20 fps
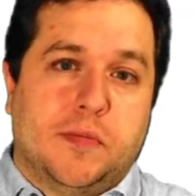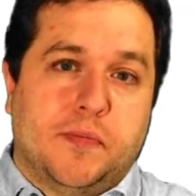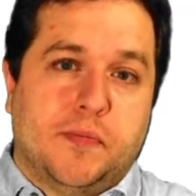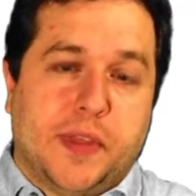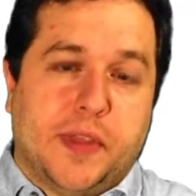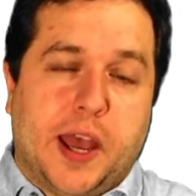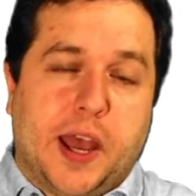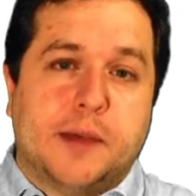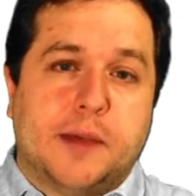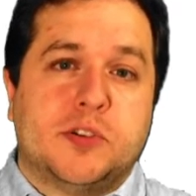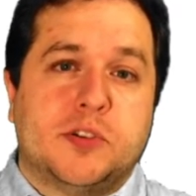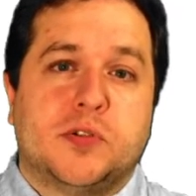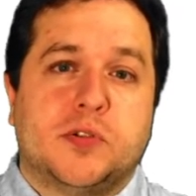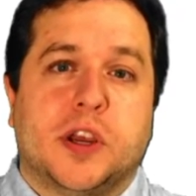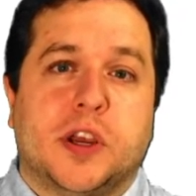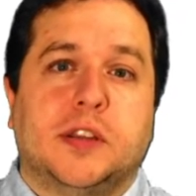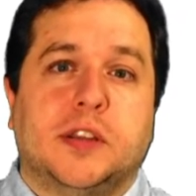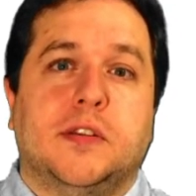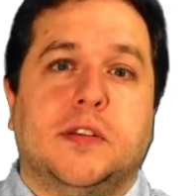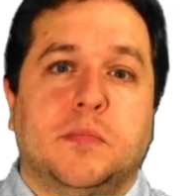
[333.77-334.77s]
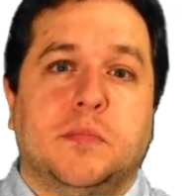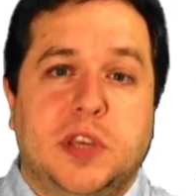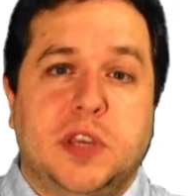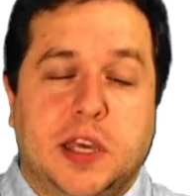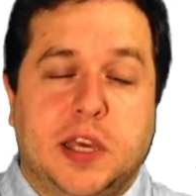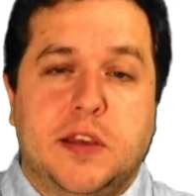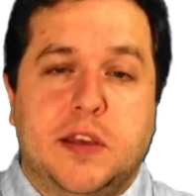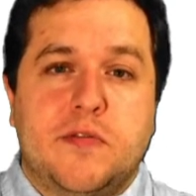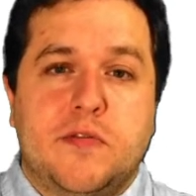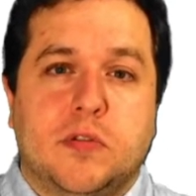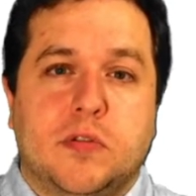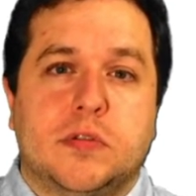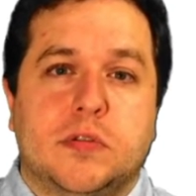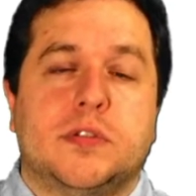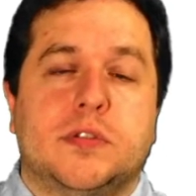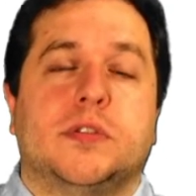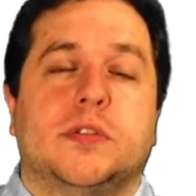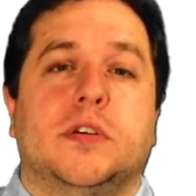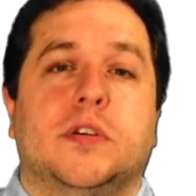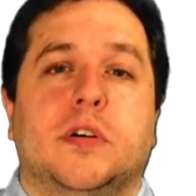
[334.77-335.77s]
abstract
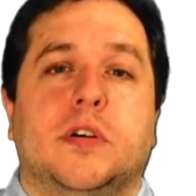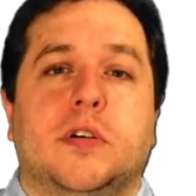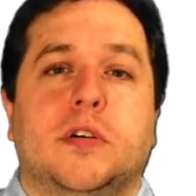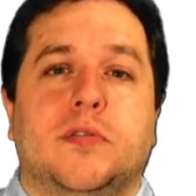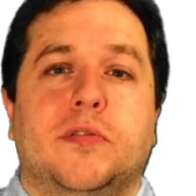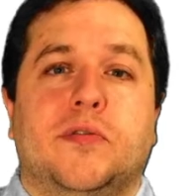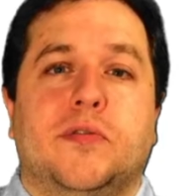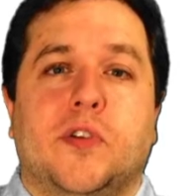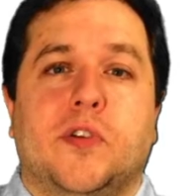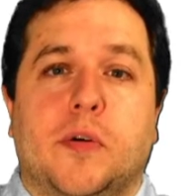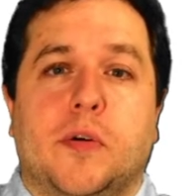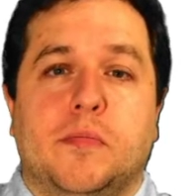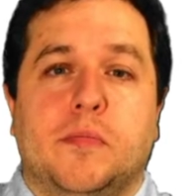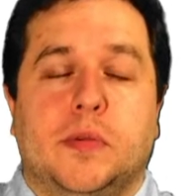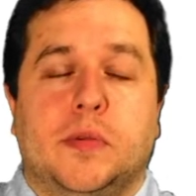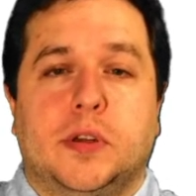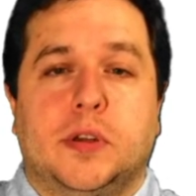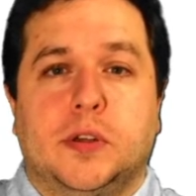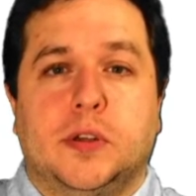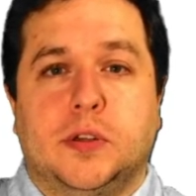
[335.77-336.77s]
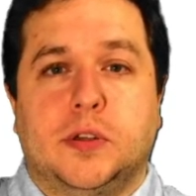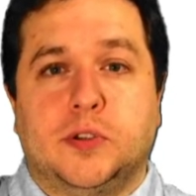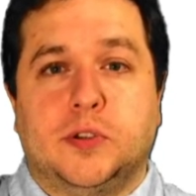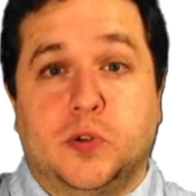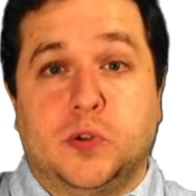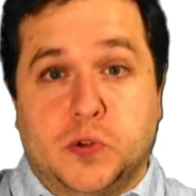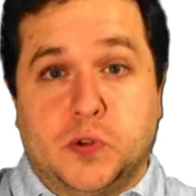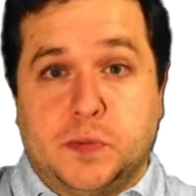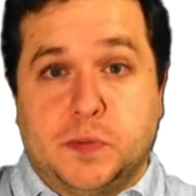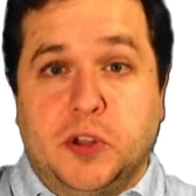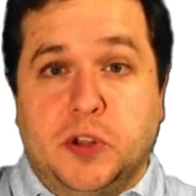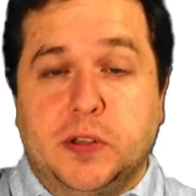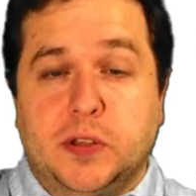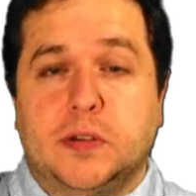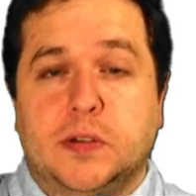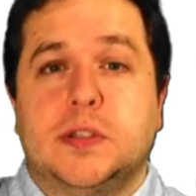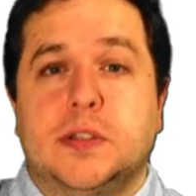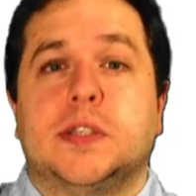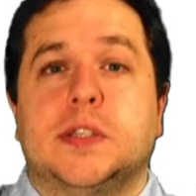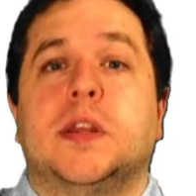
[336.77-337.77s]
behaviors from those
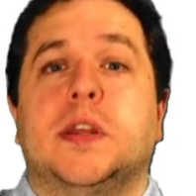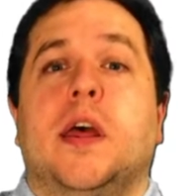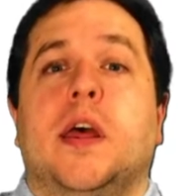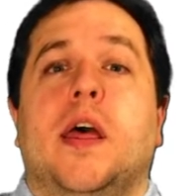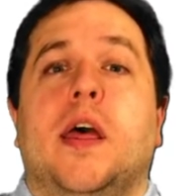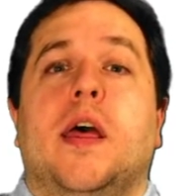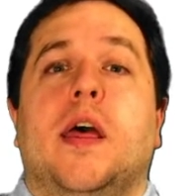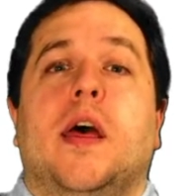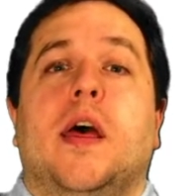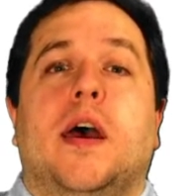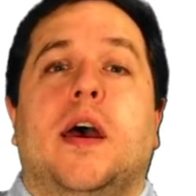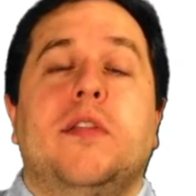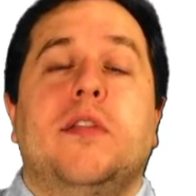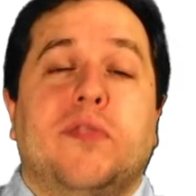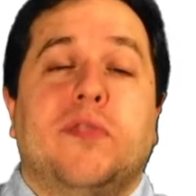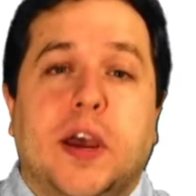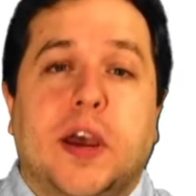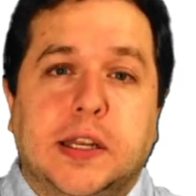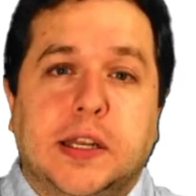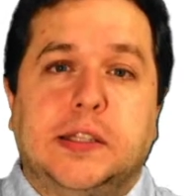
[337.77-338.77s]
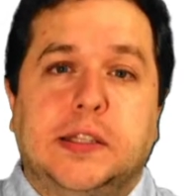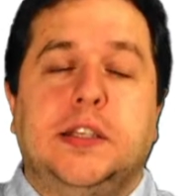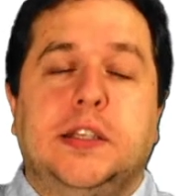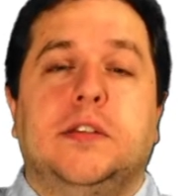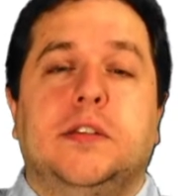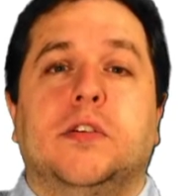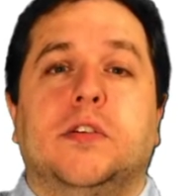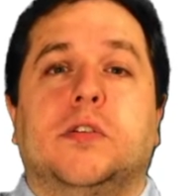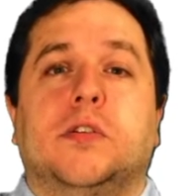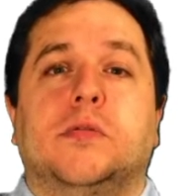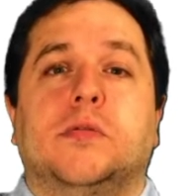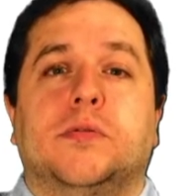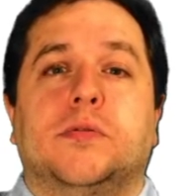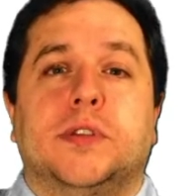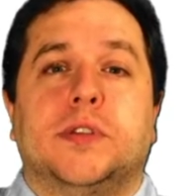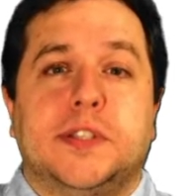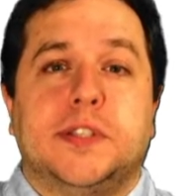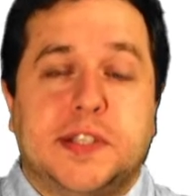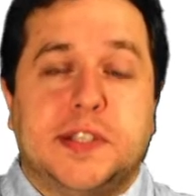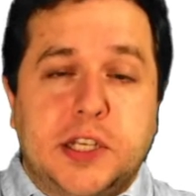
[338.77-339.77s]
models, and finally the
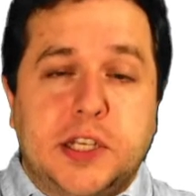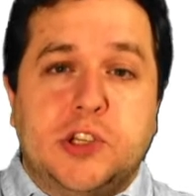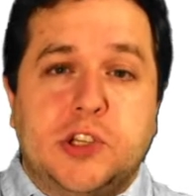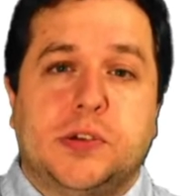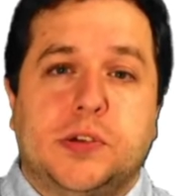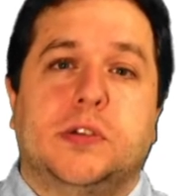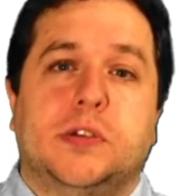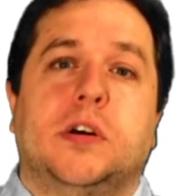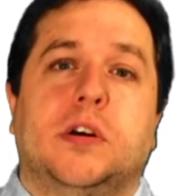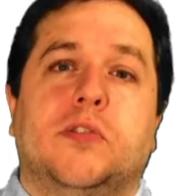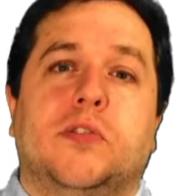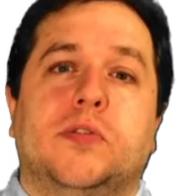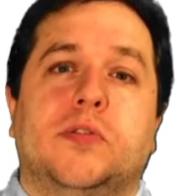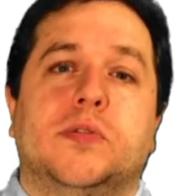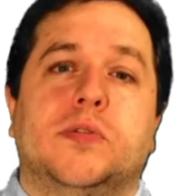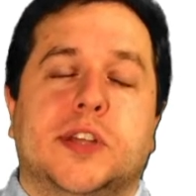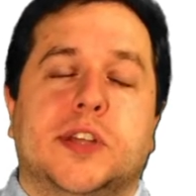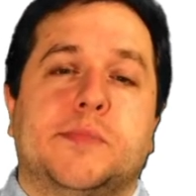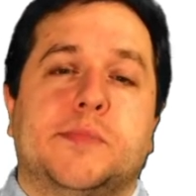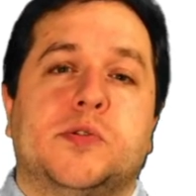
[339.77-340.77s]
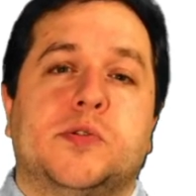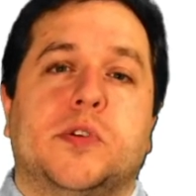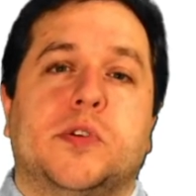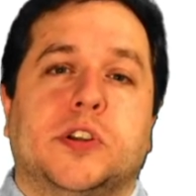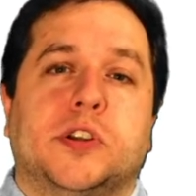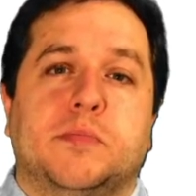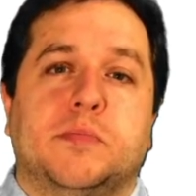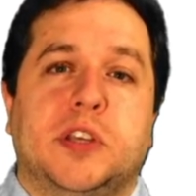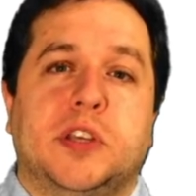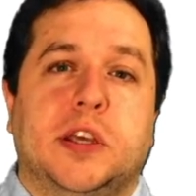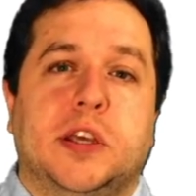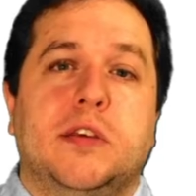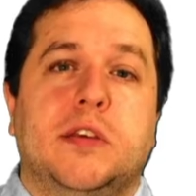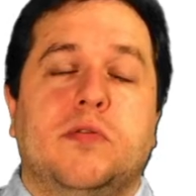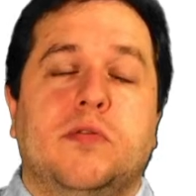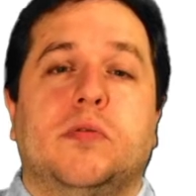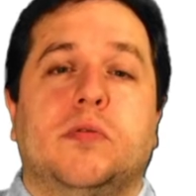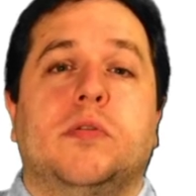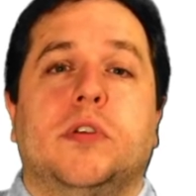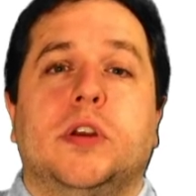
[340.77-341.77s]
concretization of those abstract
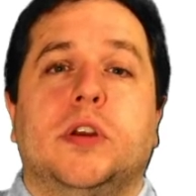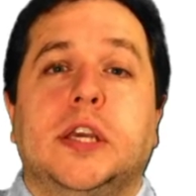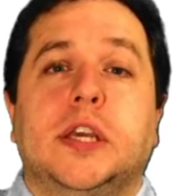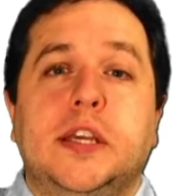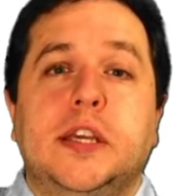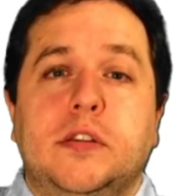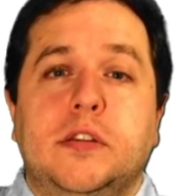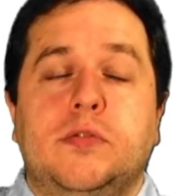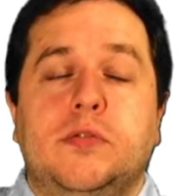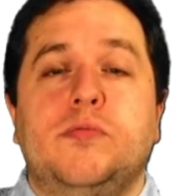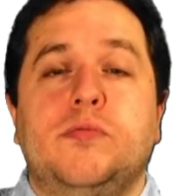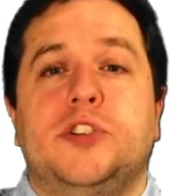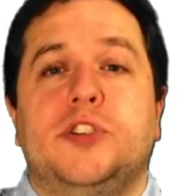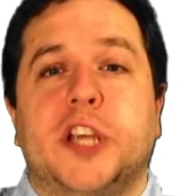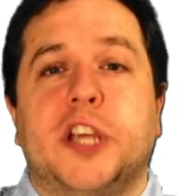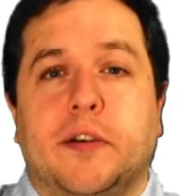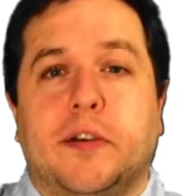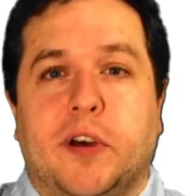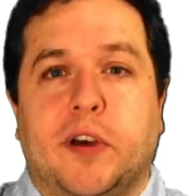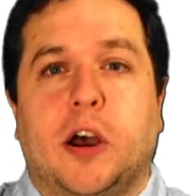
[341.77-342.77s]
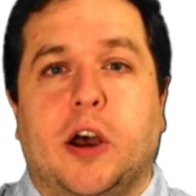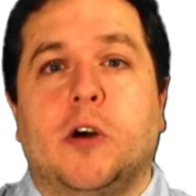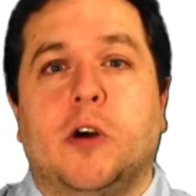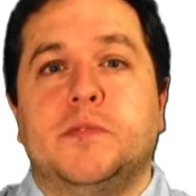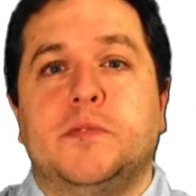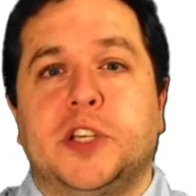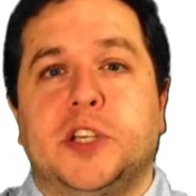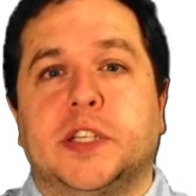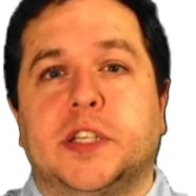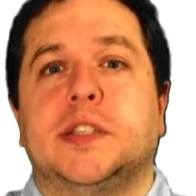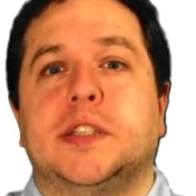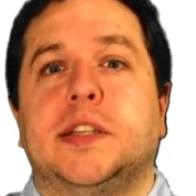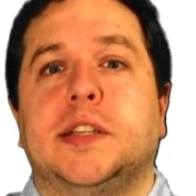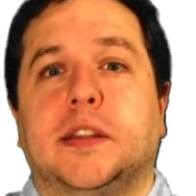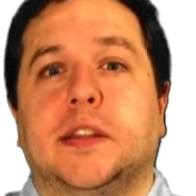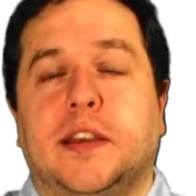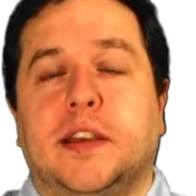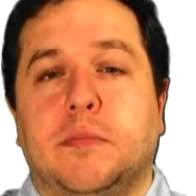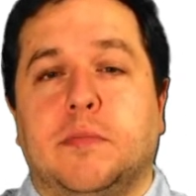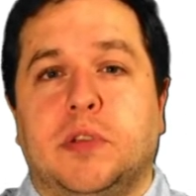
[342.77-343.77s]
behaviors into Java objects
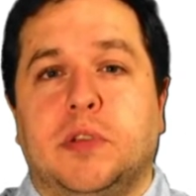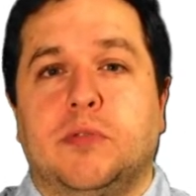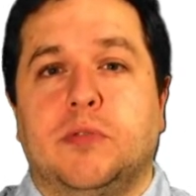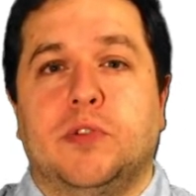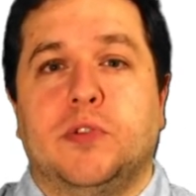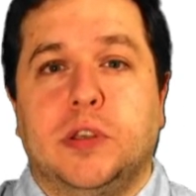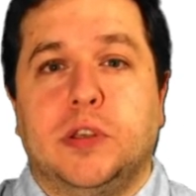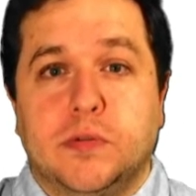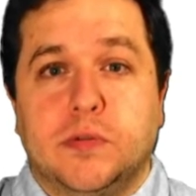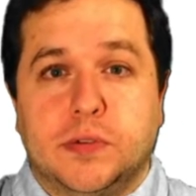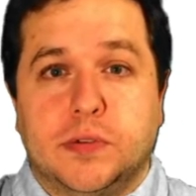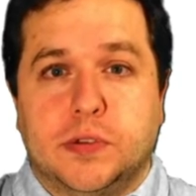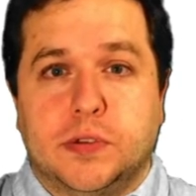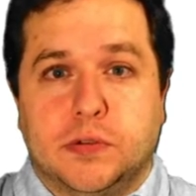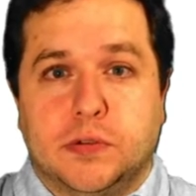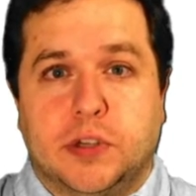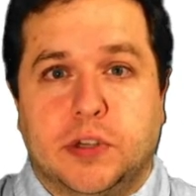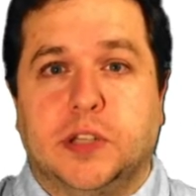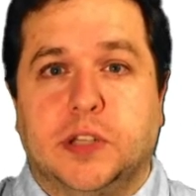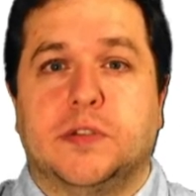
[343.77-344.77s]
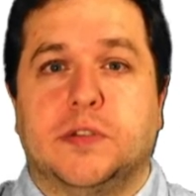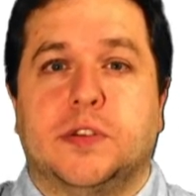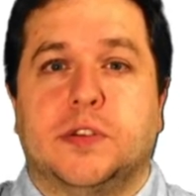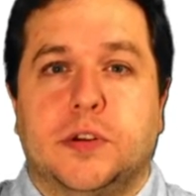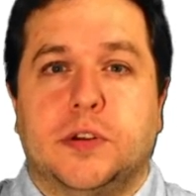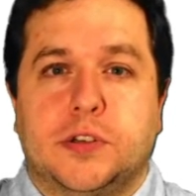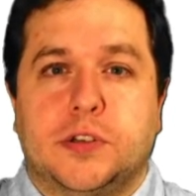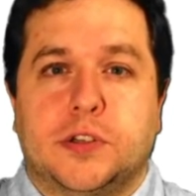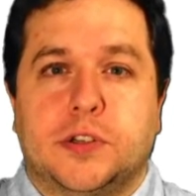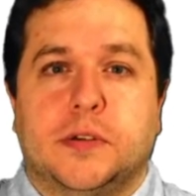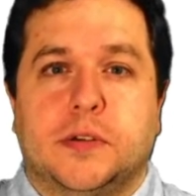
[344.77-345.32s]
that can be reused during the search.